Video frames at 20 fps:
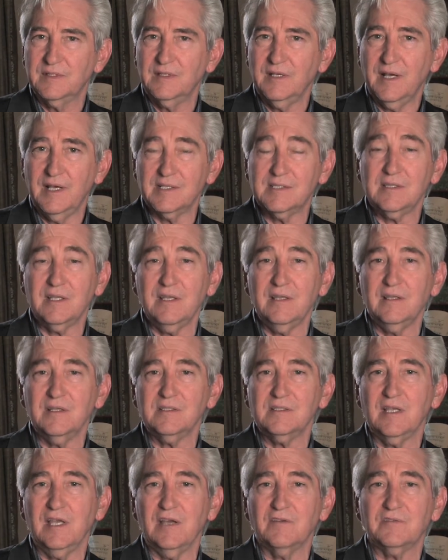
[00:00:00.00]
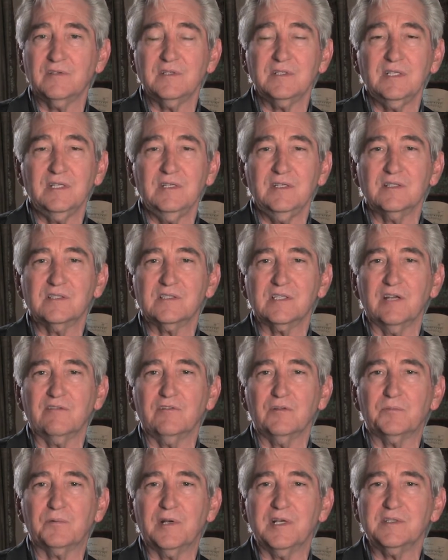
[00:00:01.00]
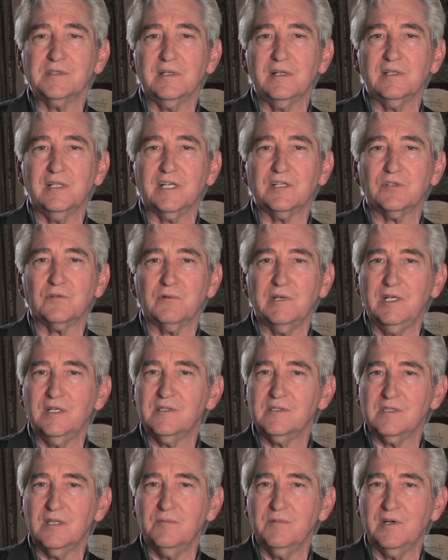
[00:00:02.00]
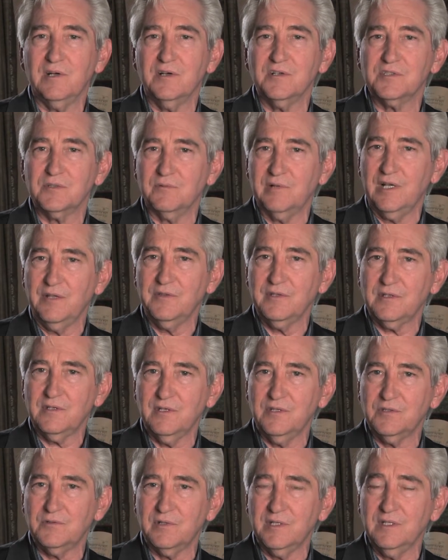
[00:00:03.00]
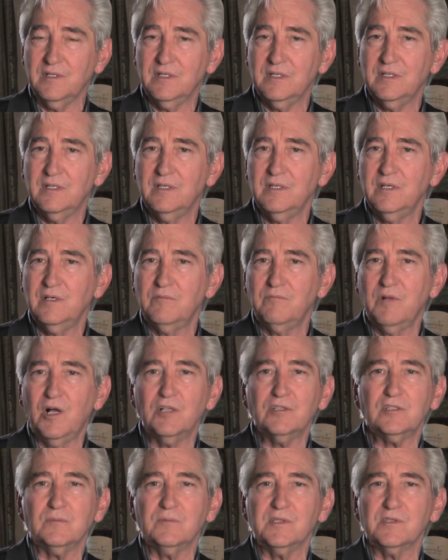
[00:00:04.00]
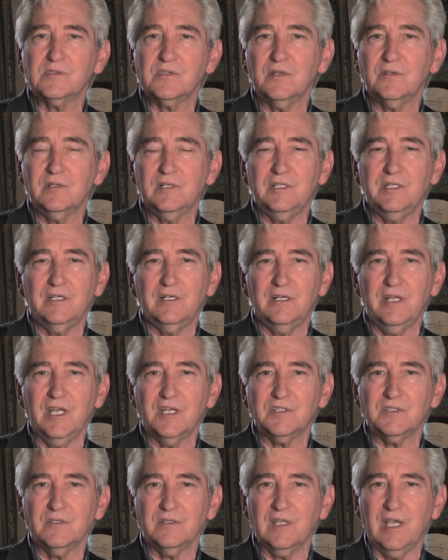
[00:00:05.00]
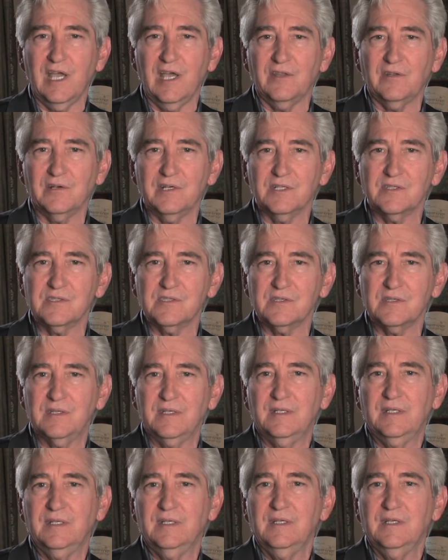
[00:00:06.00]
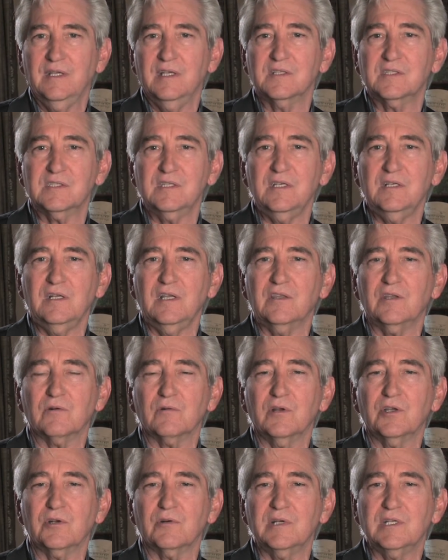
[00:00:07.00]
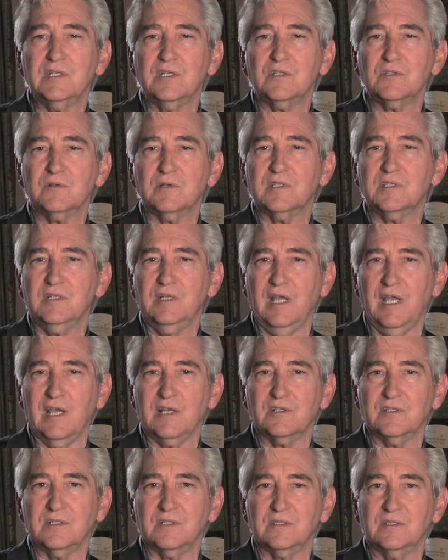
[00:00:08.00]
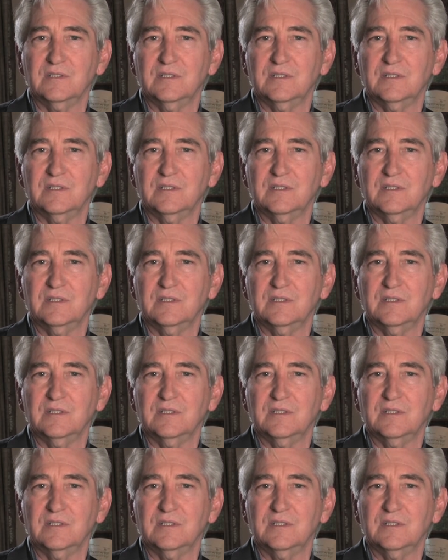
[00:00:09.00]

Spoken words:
I say this after attending several President-elect training seminars around the country, multiple zone and international gatherings, and seeing other Rotary districts in action.